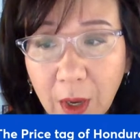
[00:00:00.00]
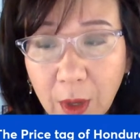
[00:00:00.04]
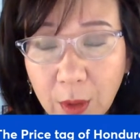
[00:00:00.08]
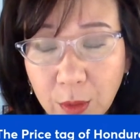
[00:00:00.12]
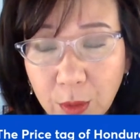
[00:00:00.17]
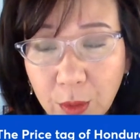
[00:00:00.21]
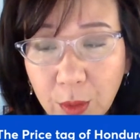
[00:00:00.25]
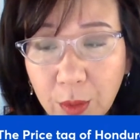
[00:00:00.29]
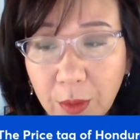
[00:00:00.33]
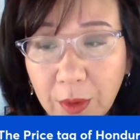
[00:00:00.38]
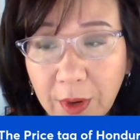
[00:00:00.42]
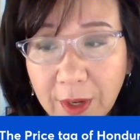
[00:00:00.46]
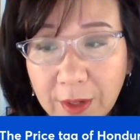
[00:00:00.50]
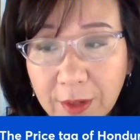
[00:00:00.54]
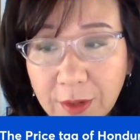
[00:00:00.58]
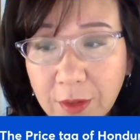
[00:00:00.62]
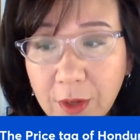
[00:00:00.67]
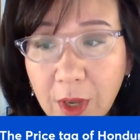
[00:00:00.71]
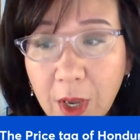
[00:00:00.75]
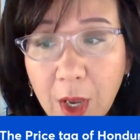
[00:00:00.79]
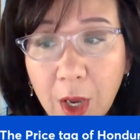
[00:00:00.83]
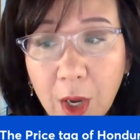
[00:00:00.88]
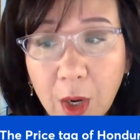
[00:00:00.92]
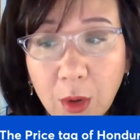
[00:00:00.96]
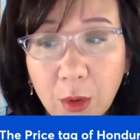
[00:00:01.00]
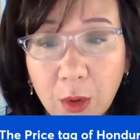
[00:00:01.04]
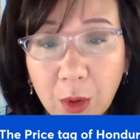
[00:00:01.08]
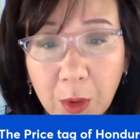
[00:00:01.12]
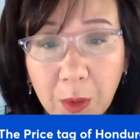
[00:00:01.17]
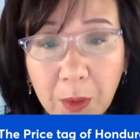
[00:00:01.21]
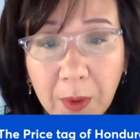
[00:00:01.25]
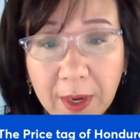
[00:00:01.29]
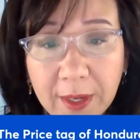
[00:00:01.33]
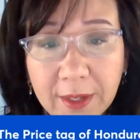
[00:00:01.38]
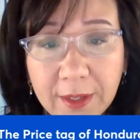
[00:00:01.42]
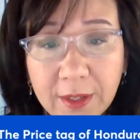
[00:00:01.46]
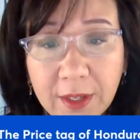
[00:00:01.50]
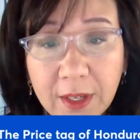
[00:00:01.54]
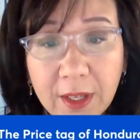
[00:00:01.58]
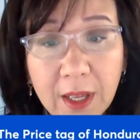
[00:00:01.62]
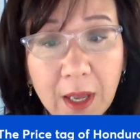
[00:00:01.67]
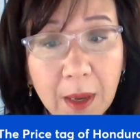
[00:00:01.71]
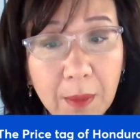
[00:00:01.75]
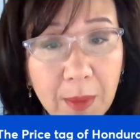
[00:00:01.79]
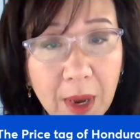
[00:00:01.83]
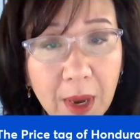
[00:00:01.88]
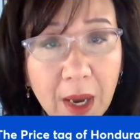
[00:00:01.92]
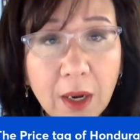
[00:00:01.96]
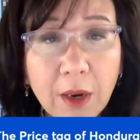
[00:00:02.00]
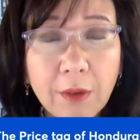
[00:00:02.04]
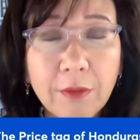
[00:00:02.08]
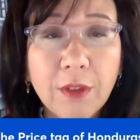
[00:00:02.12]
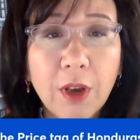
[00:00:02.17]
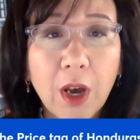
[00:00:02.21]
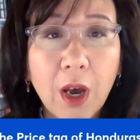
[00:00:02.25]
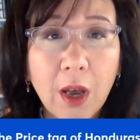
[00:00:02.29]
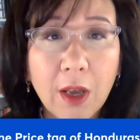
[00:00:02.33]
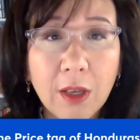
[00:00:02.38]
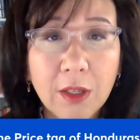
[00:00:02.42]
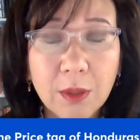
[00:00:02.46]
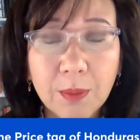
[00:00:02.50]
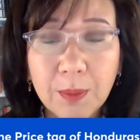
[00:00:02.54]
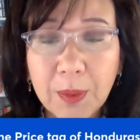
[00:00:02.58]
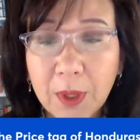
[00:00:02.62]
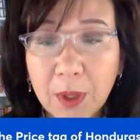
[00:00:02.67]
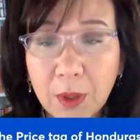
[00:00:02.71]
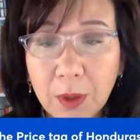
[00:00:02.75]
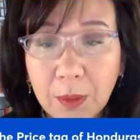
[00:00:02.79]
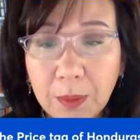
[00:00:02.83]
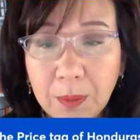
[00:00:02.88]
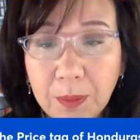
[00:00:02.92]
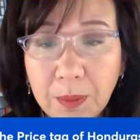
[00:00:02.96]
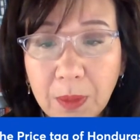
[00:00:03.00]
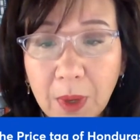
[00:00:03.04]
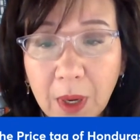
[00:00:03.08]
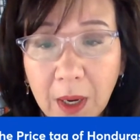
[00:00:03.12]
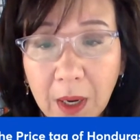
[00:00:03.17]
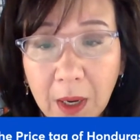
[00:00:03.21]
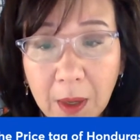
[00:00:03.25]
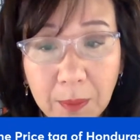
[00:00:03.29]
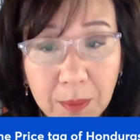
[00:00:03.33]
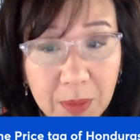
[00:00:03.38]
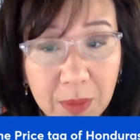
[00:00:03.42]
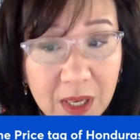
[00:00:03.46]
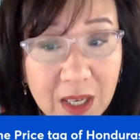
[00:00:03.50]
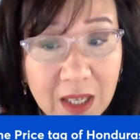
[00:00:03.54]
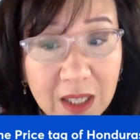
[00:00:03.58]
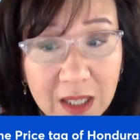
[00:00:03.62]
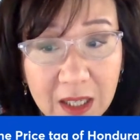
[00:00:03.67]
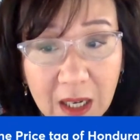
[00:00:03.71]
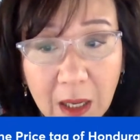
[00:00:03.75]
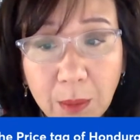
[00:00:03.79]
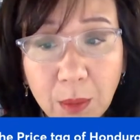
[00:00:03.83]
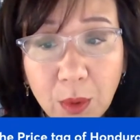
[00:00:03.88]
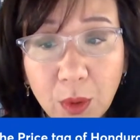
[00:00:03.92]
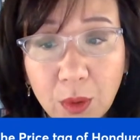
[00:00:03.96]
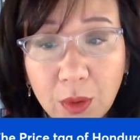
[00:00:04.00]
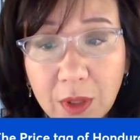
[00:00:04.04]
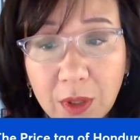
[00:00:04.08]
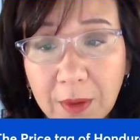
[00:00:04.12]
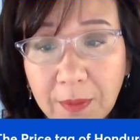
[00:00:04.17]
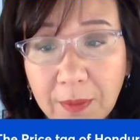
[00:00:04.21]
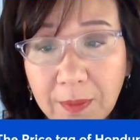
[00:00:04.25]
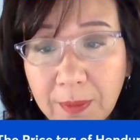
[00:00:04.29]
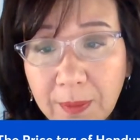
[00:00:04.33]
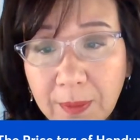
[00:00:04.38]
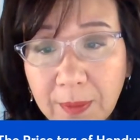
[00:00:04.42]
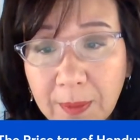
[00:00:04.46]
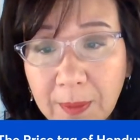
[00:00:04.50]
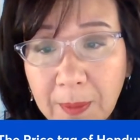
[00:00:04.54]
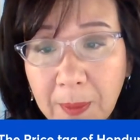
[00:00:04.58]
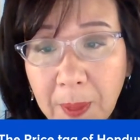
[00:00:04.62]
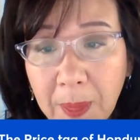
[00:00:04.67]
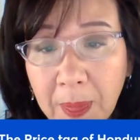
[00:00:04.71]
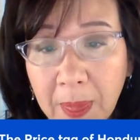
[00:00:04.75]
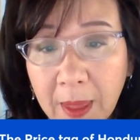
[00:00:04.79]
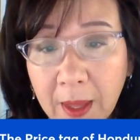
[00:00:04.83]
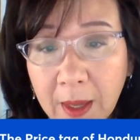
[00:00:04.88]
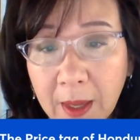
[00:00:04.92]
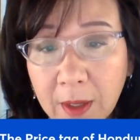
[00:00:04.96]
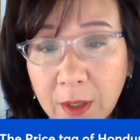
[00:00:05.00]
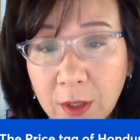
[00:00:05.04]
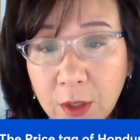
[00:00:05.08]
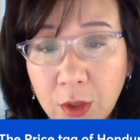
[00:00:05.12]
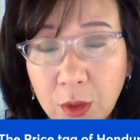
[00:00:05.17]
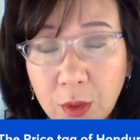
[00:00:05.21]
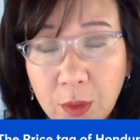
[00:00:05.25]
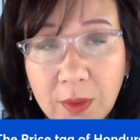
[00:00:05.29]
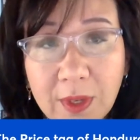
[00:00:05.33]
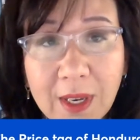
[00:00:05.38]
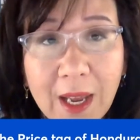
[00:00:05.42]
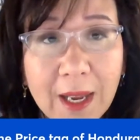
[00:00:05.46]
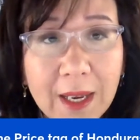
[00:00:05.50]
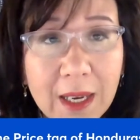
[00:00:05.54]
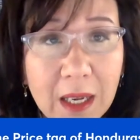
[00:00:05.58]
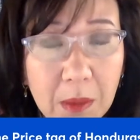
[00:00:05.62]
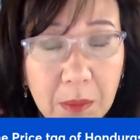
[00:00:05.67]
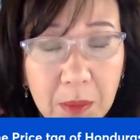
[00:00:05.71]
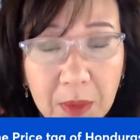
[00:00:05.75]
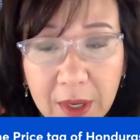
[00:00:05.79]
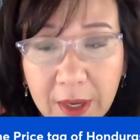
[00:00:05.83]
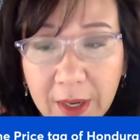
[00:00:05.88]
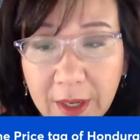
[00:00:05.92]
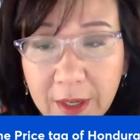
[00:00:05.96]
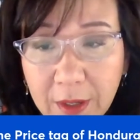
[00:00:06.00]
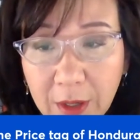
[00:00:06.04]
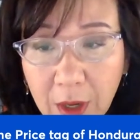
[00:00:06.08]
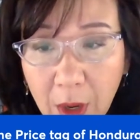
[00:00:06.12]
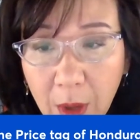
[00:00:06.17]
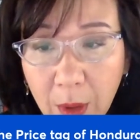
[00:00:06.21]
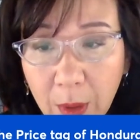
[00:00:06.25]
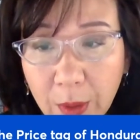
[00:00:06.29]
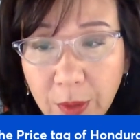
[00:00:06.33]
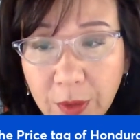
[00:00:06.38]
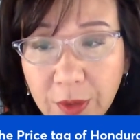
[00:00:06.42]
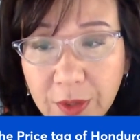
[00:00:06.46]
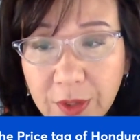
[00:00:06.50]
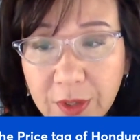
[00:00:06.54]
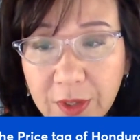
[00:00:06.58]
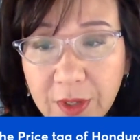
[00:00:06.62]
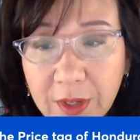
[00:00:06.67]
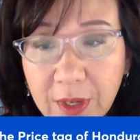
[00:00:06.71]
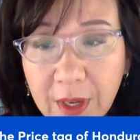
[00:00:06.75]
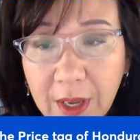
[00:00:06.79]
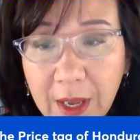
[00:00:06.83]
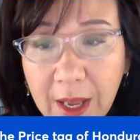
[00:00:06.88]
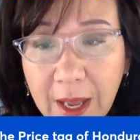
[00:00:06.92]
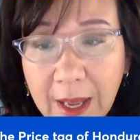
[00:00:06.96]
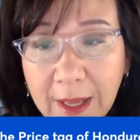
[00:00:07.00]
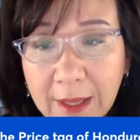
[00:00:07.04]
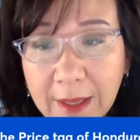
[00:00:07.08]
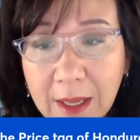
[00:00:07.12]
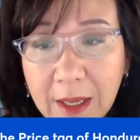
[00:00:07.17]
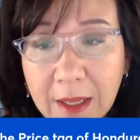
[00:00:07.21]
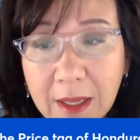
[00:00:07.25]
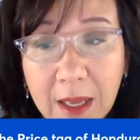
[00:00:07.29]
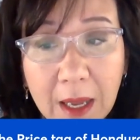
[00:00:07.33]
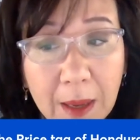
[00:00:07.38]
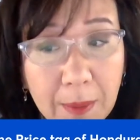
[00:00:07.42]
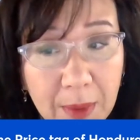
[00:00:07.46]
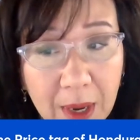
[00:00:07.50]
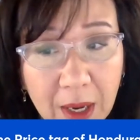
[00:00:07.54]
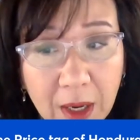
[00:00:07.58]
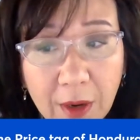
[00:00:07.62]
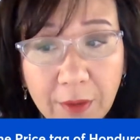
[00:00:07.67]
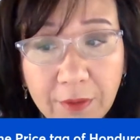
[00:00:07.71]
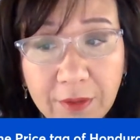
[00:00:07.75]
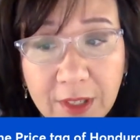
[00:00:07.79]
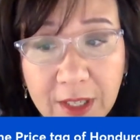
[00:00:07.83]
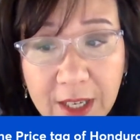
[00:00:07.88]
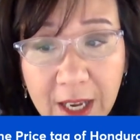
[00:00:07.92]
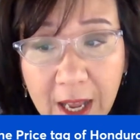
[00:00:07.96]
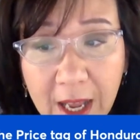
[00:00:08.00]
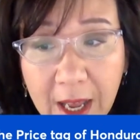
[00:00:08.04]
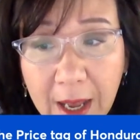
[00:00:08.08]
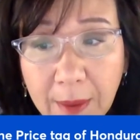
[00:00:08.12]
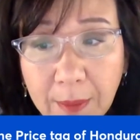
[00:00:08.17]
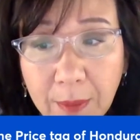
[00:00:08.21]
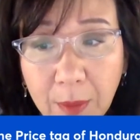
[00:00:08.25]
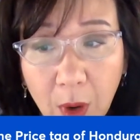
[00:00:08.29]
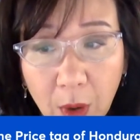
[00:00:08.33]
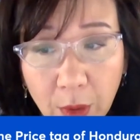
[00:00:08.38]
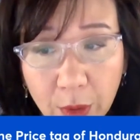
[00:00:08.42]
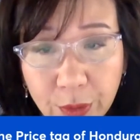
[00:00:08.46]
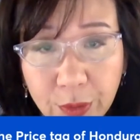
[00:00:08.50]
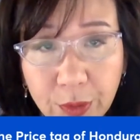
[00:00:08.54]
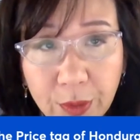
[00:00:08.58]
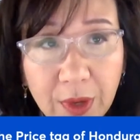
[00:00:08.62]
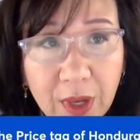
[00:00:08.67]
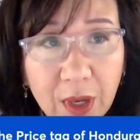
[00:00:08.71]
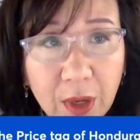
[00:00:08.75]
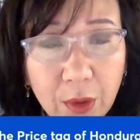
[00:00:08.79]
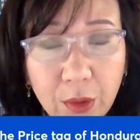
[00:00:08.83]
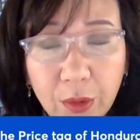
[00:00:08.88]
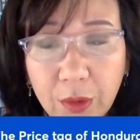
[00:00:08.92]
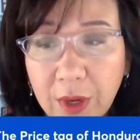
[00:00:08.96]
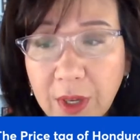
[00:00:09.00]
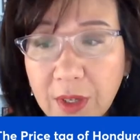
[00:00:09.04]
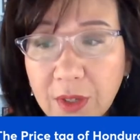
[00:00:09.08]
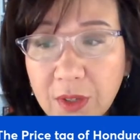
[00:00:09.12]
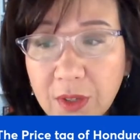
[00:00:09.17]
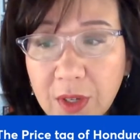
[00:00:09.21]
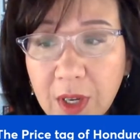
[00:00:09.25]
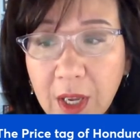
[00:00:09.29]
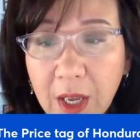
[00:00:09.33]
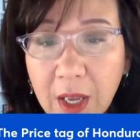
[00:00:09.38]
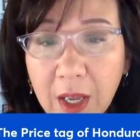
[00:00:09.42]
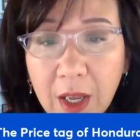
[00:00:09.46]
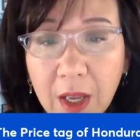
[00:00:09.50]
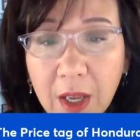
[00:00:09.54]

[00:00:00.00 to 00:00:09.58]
Honduras requesting the amount of the hospital being doubled to $90 million, and that the amount of dam also increased.